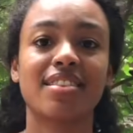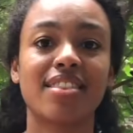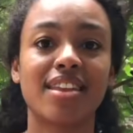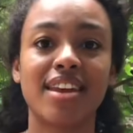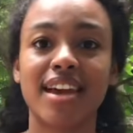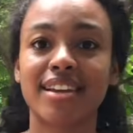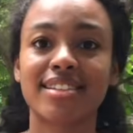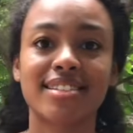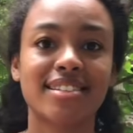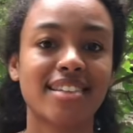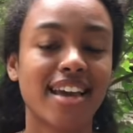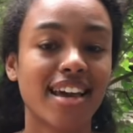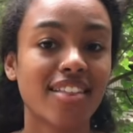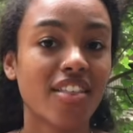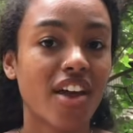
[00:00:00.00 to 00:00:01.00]
The next
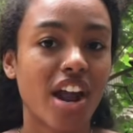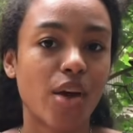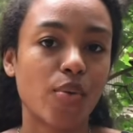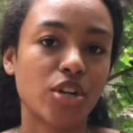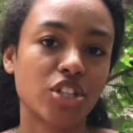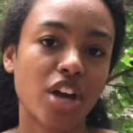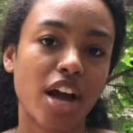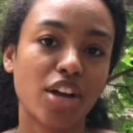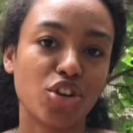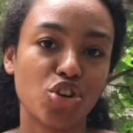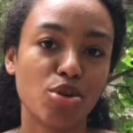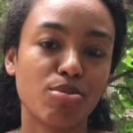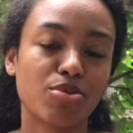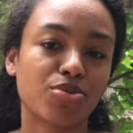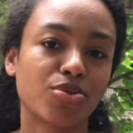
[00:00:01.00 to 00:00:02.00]
thing that I wish I
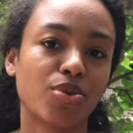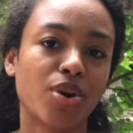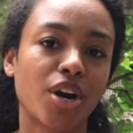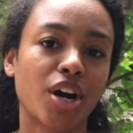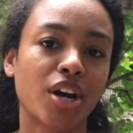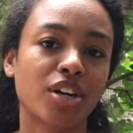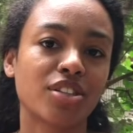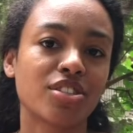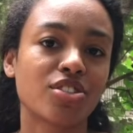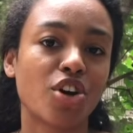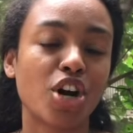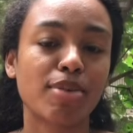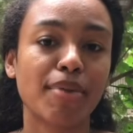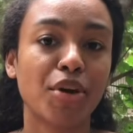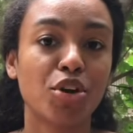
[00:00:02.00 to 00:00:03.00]
knew before
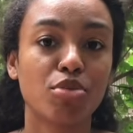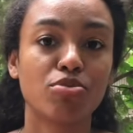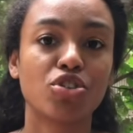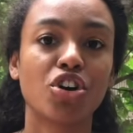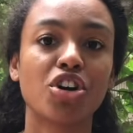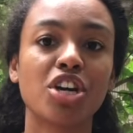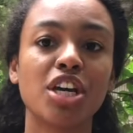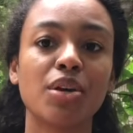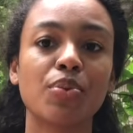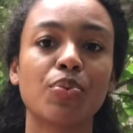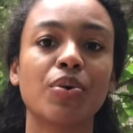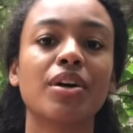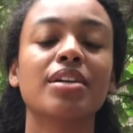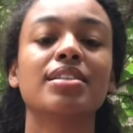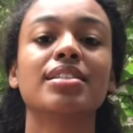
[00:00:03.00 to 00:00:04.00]
starting my hoop journey
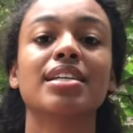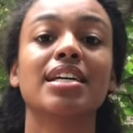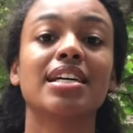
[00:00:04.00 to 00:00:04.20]
was